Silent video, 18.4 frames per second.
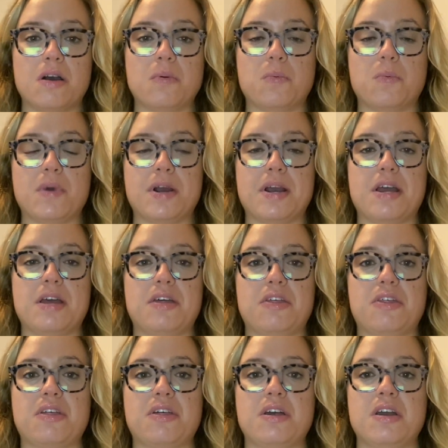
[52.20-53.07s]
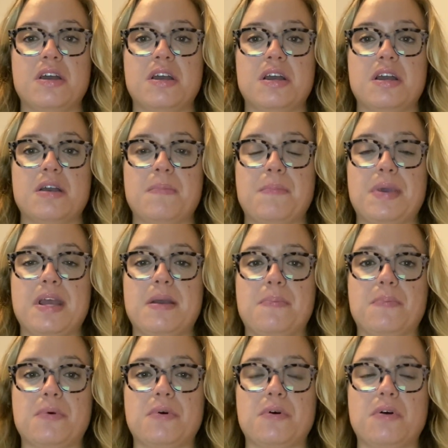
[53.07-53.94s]
with
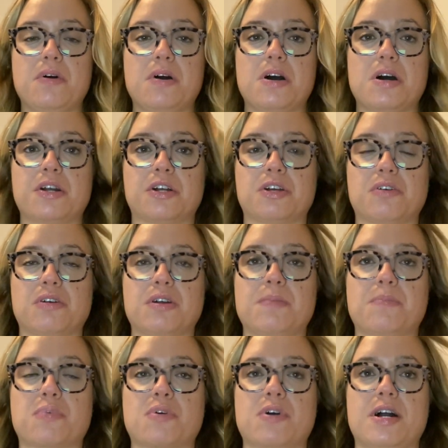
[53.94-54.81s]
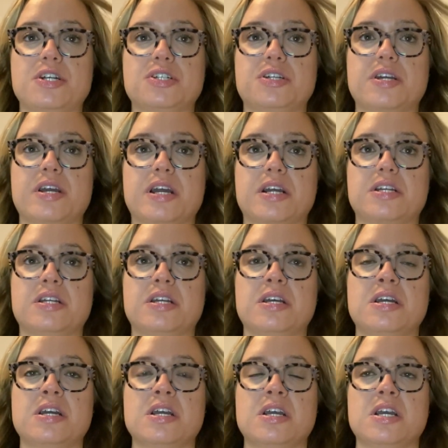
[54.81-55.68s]
people on a group project,
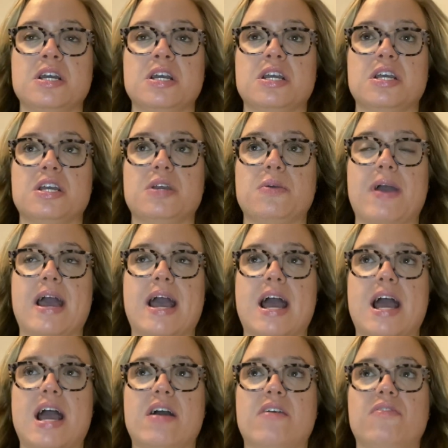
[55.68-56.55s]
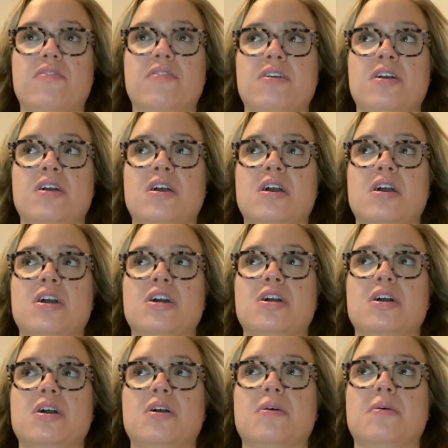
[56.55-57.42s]
you have
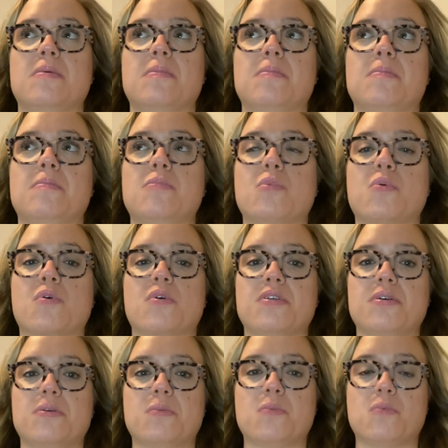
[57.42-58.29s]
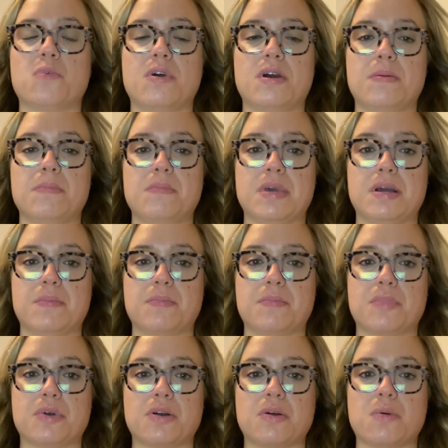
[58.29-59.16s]
more than one
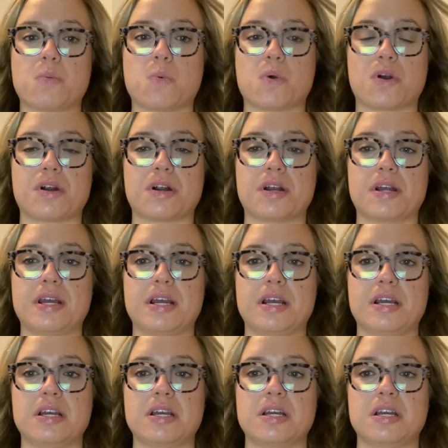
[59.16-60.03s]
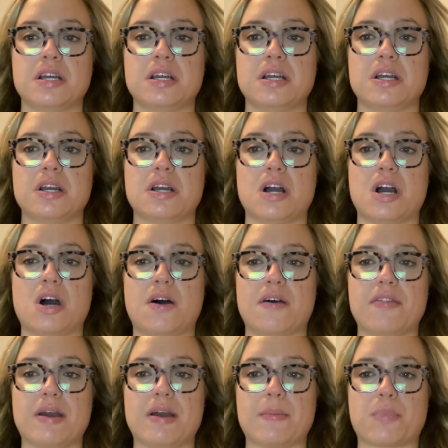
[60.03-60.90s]
member working
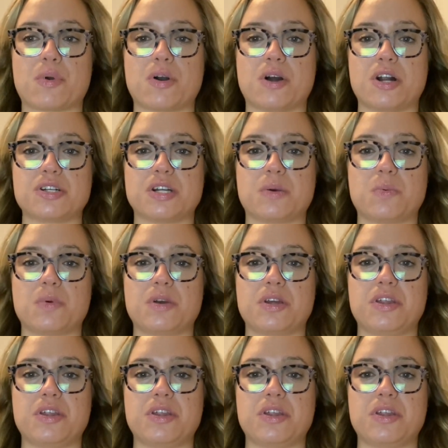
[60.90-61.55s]
on that project with